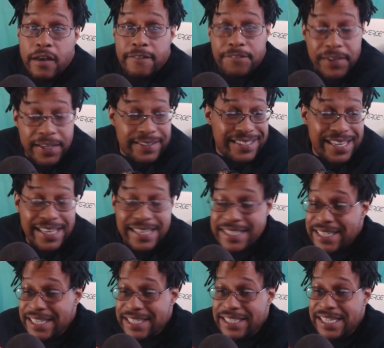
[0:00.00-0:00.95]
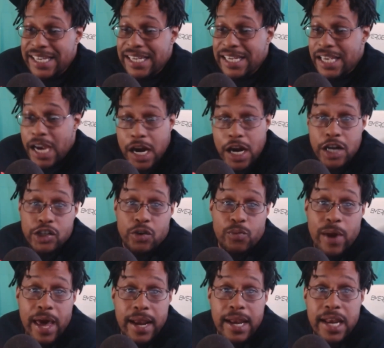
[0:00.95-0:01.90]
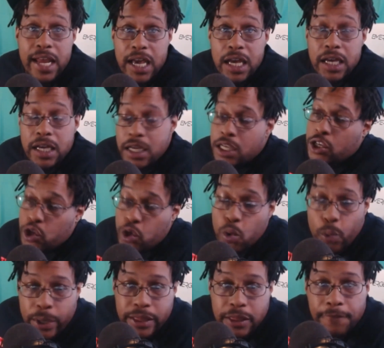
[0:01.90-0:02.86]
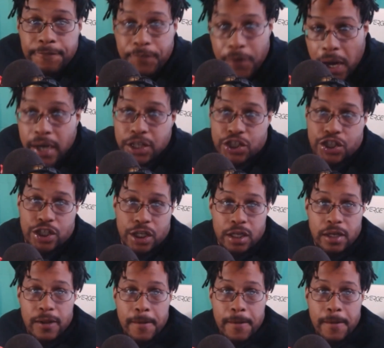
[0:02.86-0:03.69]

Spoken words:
15, 16 years around a nigga, you with the function.